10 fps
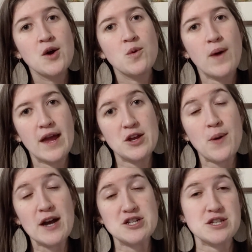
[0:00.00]
when you
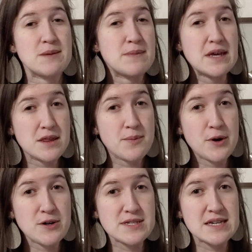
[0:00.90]
actually meet the
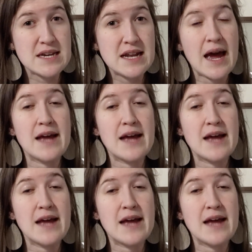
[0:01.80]
person.